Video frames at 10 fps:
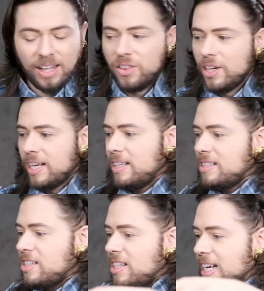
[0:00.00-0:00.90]
Look at
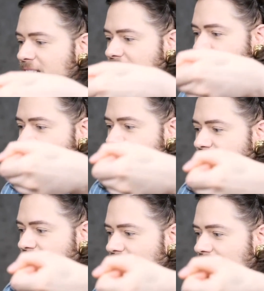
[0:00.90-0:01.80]
this, it's like
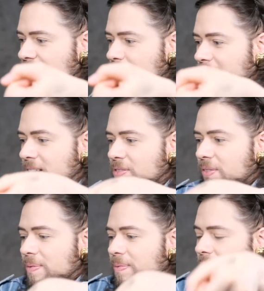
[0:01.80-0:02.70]
dirt, but it's...
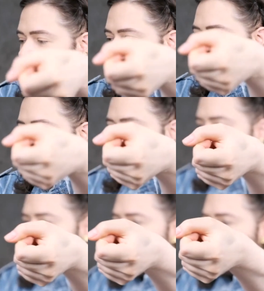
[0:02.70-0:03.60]
Yeah, okay,
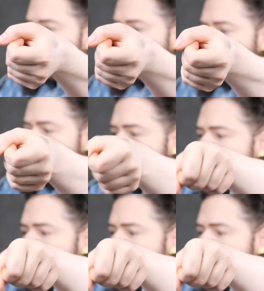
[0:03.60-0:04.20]
well, this is overlaid.